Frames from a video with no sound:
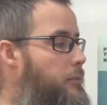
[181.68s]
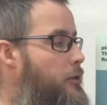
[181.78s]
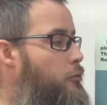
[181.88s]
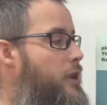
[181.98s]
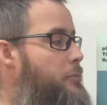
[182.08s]
be
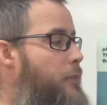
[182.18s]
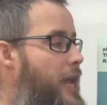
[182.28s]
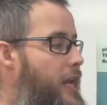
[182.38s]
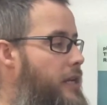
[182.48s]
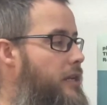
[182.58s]

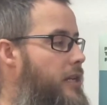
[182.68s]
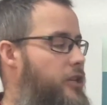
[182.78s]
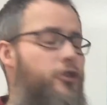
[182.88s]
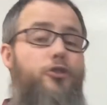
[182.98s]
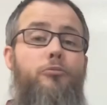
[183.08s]
remade
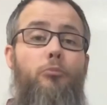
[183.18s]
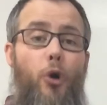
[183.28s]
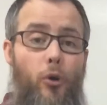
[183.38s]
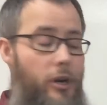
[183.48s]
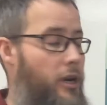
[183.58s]
into
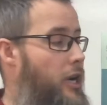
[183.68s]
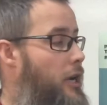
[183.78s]
more